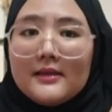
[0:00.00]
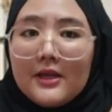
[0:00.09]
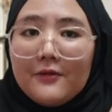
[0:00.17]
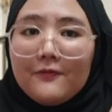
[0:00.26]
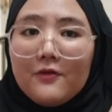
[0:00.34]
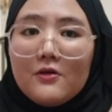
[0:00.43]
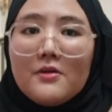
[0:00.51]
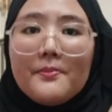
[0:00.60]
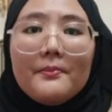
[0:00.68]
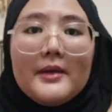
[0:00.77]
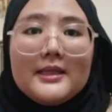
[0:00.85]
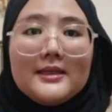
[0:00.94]
Therefore,
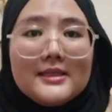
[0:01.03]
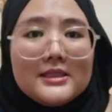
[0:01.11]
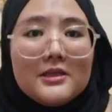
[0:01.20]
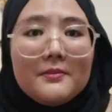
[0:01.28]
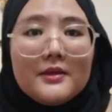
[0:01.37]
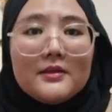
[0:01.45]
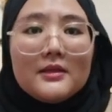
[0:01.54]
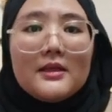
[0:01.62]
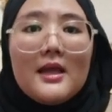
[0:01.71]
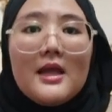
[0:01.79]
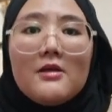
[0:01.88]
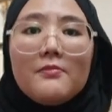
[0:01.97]
my teaching method
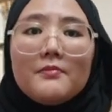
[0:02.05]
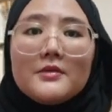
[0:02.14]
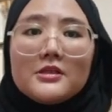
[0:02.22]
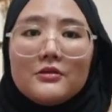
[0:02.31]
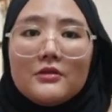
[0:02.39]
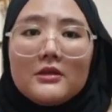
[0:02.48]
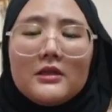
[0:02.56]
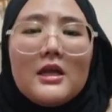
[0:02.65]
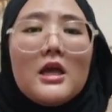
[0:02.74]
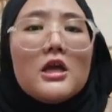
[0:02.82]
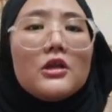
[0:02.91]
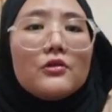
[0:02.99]
helped my students
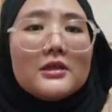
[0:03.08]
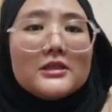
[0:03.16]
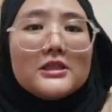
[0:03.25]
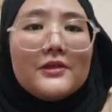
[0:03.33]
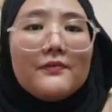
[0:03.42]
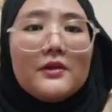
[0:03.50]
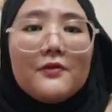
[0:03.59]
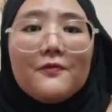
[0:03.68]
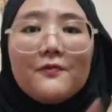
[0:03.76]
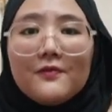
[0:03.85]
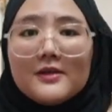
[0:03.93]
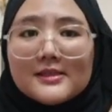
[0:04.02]
to achieve the
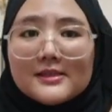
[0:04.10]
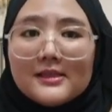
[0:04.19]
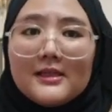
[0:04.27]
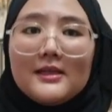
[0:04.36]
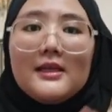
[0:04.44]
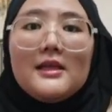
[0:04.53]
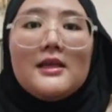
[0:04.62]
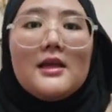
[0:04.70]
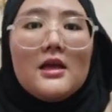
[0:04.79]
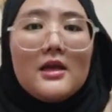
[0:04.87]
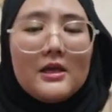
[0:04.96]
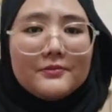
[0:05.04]
first learning
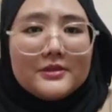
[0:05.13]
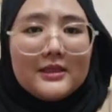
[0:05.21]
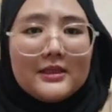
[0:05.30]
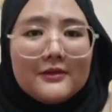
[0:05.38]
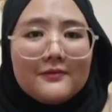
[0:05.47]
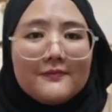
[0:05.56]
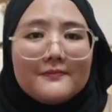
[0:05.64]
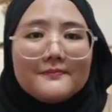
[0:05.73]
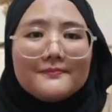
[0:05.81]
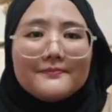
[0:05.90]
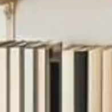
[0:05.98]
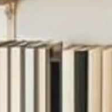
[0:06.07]
objective.
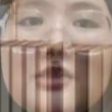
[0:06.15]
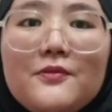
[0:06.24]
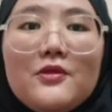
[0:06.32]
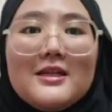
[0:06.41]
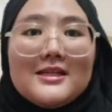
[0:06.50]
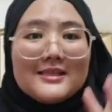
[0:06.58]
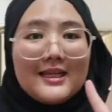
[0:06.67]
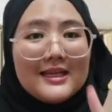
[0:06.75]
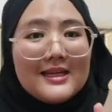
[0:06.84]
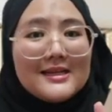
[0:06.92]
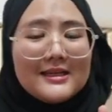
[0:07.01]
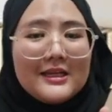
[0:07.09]
As for the
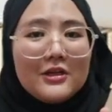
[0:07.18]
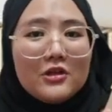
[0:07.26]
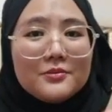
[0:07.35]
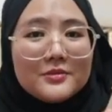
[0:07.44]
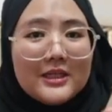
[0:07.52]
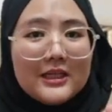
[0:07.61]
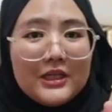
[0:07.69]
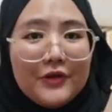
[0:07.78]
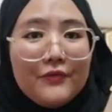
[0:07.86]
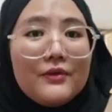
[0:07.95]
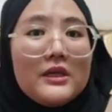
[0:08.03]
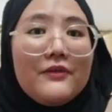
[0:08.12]
second learning
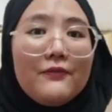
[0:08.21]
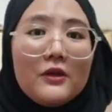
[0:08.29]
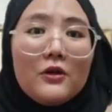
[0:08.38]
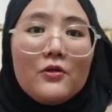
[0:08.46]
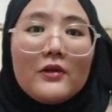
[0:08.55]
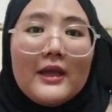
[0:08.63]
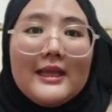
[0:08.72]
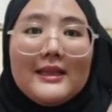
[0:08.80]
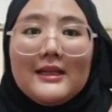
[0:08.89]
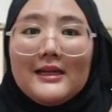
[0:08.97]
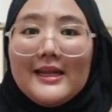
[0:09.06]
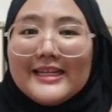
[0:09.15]
objective, if we look at
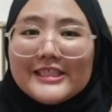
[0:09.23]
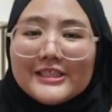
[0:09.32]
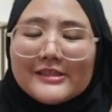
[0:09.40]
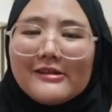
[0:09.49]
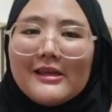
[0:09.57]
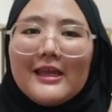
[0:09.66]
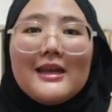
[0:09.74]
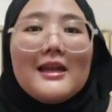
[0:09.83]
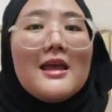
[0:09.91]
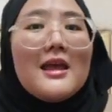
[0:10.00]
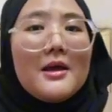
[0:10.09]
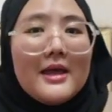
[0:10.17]
the lecturing
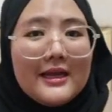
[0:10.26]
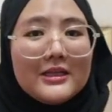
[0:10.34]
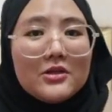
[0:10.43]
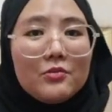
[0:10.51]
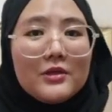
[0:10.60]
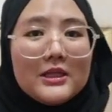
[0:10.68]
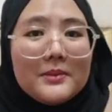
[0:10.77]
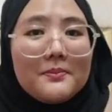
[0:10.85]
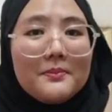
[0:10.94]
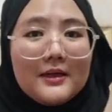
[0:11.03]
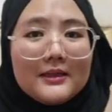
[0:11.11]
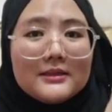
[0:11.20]
and activity
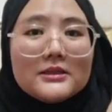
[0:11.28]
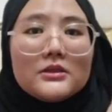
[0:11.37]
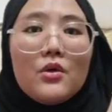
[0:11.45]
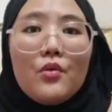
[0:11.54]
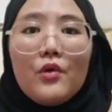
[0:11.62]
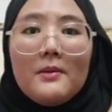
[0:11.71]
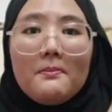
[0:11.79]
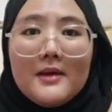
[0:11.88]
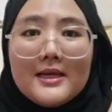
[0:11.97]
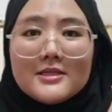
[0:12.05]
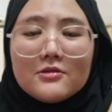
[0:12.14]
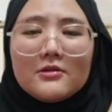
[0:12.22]
parts where
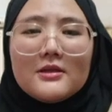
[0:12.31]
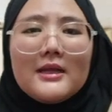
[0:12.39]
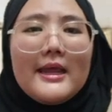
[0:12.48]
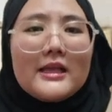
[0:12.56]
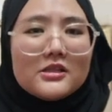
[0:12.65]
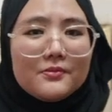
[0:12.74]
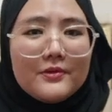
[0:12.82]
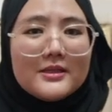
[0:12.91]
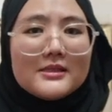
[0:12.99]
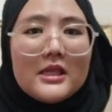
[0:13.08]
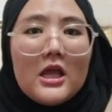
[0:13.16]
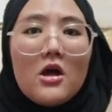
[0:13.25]
my students
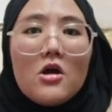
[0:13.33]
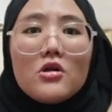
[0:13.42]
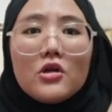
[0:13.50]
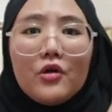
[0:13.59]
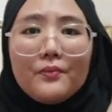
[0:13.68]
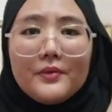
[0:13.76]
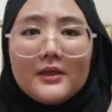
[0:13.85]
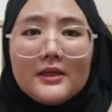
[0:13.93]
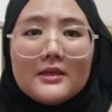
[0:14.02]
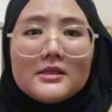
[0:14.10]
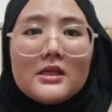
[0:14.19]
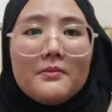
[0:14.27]
express their own
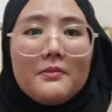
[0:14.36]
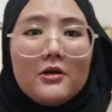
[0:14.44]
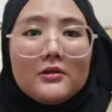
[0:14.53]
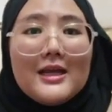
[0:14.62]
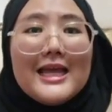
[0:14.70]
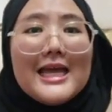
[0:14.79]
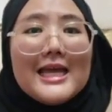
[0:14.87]
opinions about